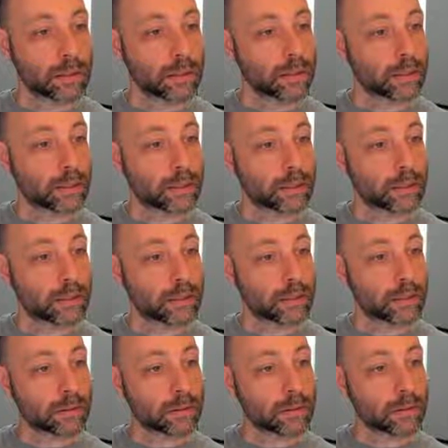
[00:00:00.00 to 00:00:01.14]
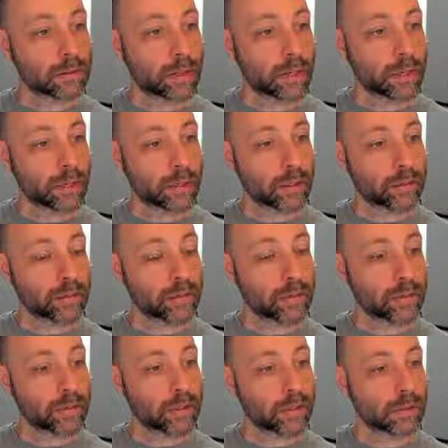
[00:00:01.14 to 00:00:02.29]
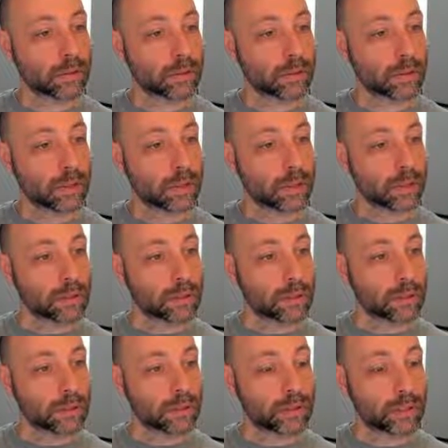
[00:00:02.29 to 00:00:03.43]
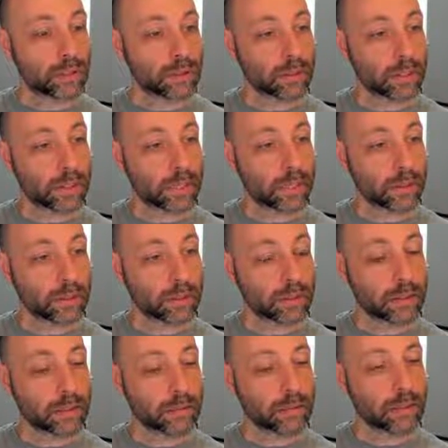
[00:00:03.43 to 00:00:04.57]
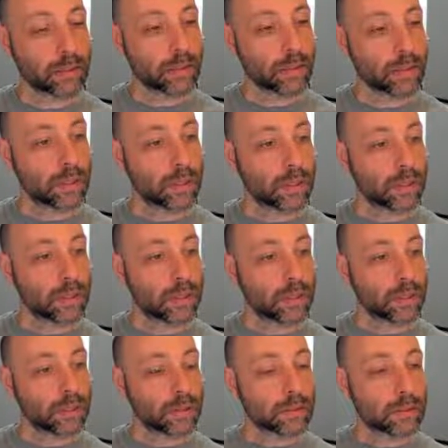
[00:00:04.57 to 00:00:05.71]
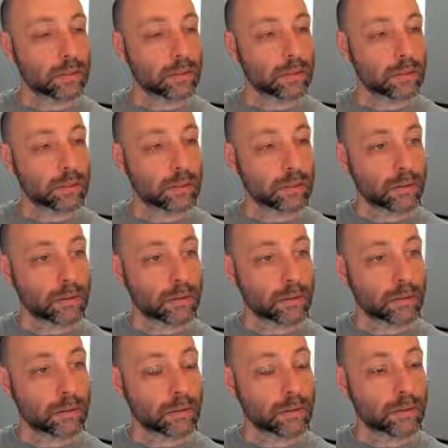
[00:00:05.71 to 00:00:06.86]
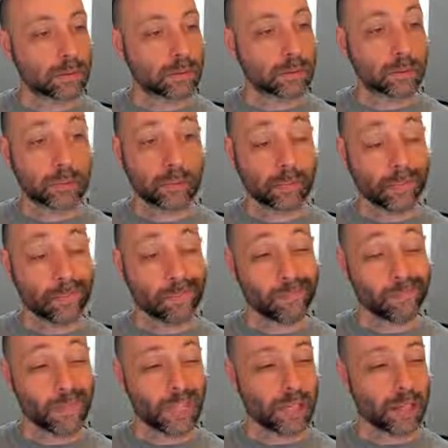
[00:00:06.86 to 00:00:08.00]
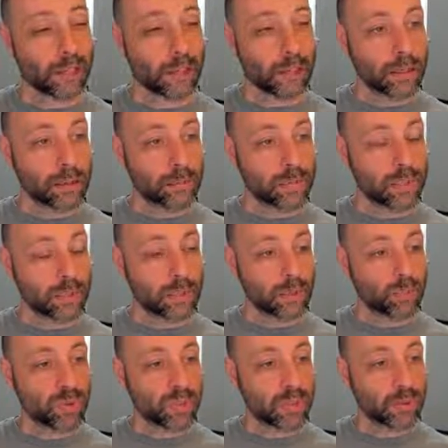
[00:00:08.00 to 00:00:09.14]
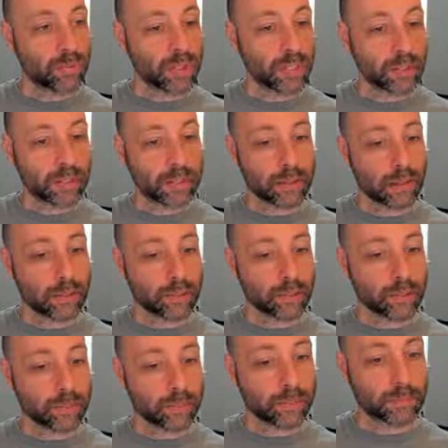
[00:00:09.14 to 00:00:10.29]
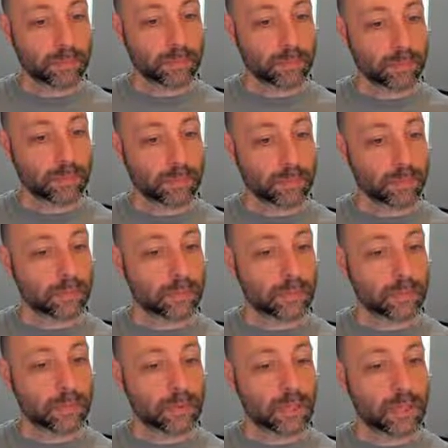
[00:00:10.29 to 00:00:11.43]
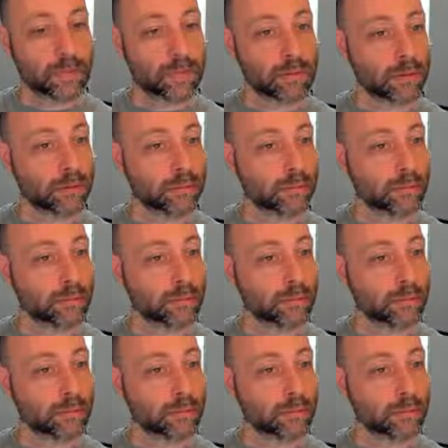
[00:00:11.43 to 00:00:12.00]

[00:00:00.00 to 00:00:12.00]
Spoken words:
And so do I have, let's share layout stuff. So I'm just going to put something at the top level.